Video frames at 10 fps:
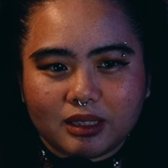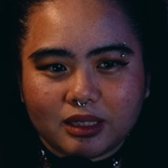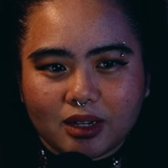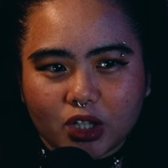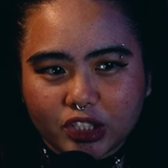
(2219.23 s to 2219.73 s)

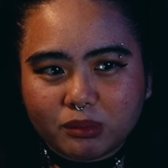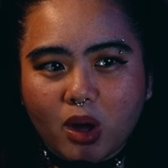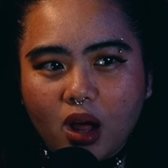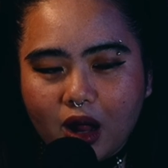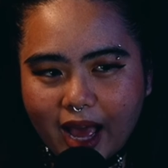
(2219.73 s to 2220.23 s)
are
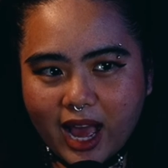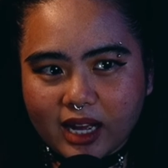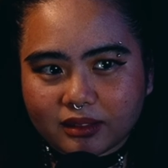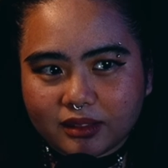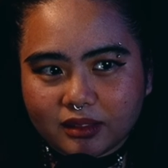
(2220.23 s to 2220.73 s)
small
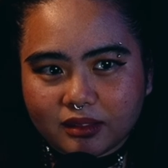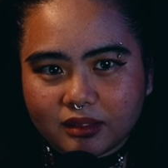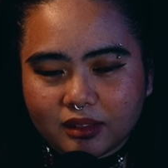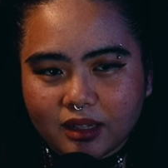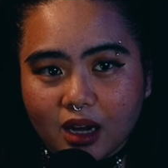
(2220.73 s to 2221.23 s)
acts
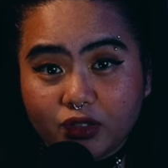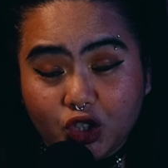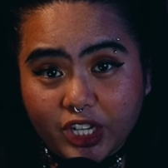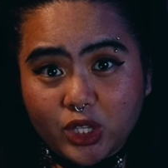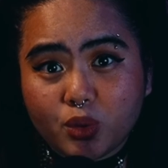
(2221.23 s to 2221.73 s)
of
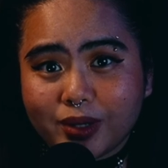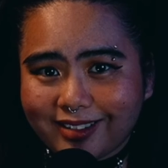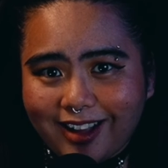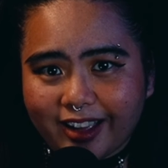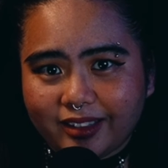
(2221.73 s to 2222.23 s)
genuine
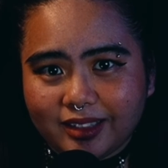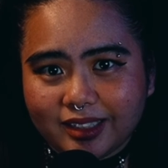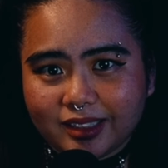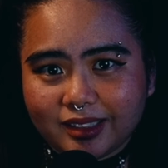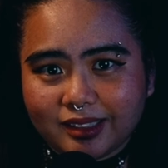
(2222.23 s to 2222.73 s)

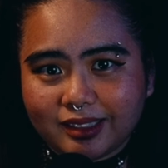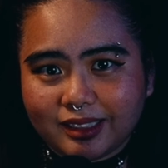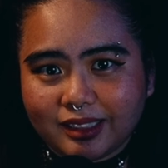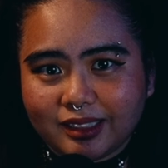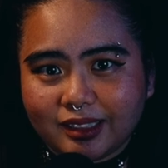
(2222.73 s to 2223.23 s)
kindness
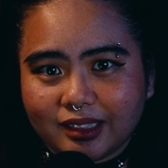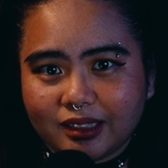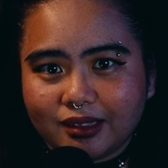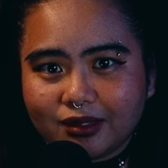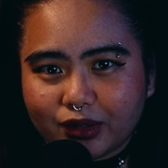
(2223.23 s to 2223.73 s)

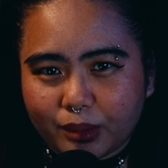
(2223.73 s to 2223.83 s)
from